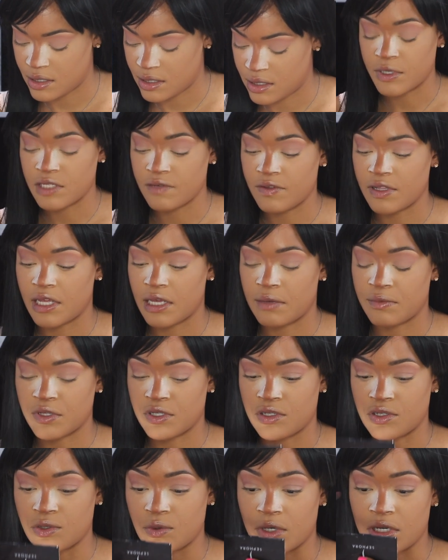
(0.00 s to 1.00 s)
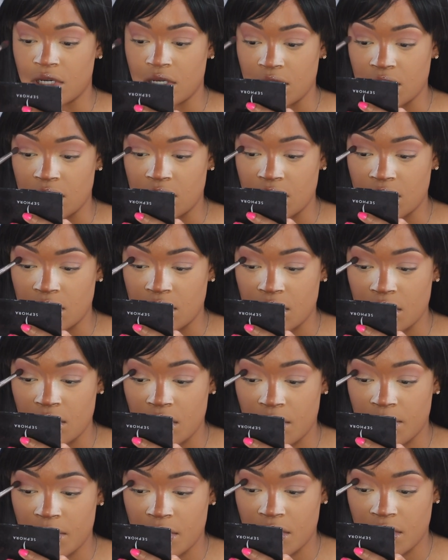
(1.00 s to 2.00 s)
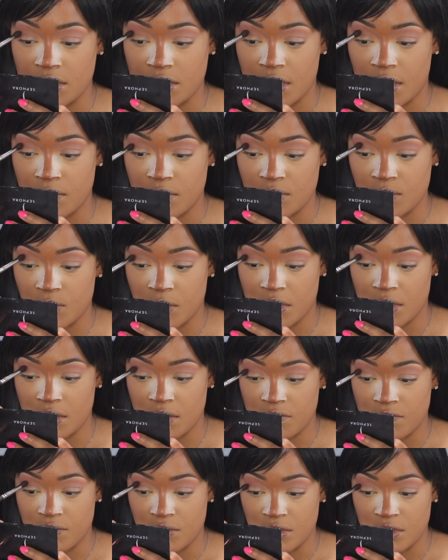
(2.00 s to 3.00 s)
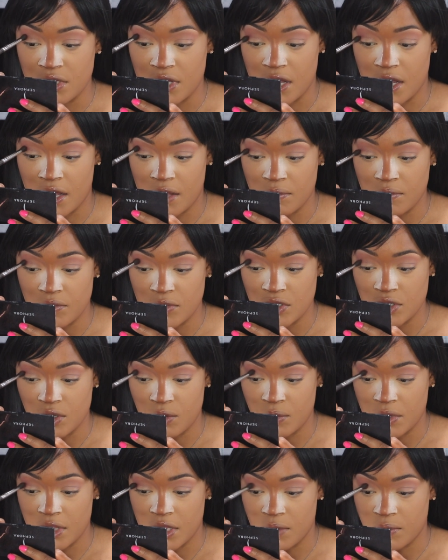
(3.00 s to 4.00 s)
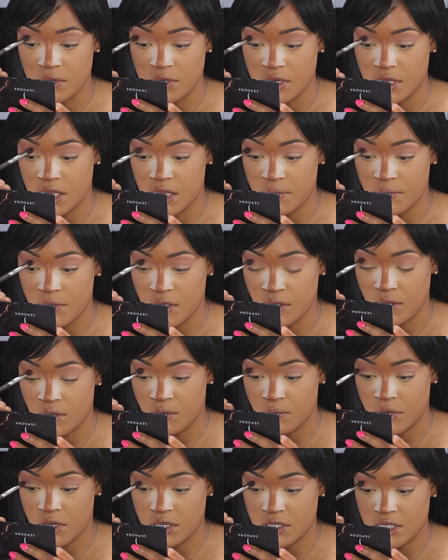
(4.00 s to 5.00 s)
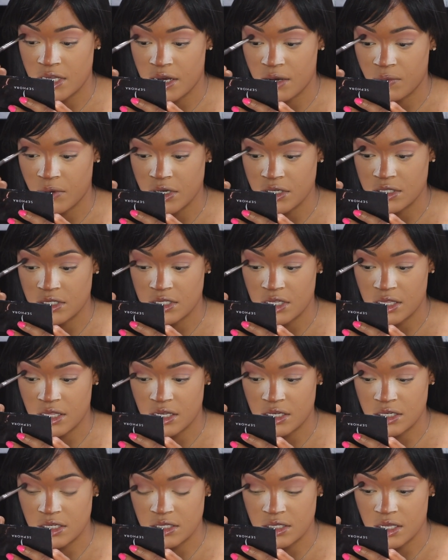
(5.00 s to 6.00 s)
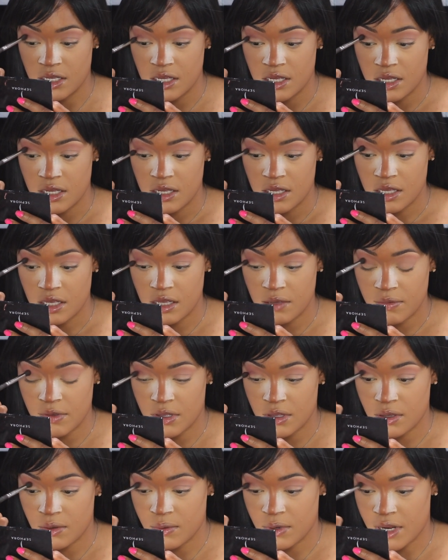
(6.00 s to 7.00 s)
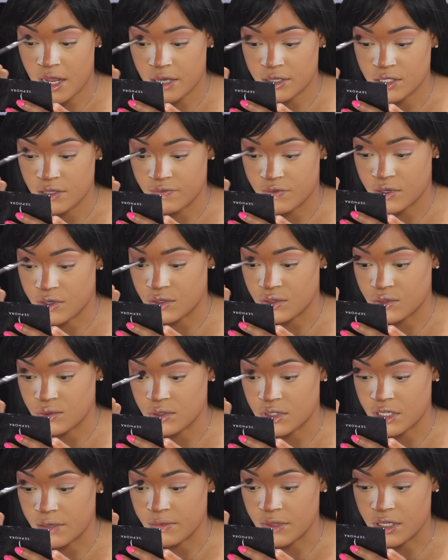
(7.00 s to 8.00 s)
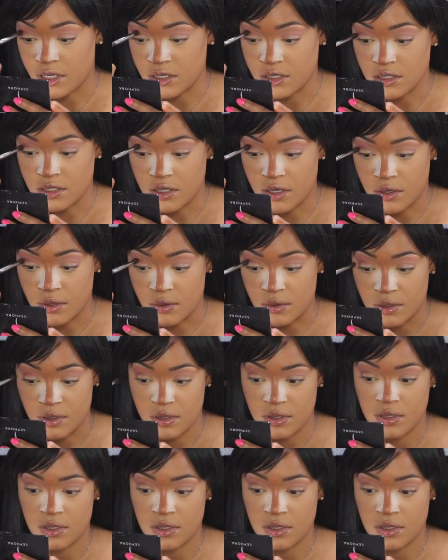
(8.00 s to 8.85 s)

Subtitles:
Wasn't really able to do it consistently because I was working full time. So when they would email you, because how it works is that they just email you and actually if you could do something. So,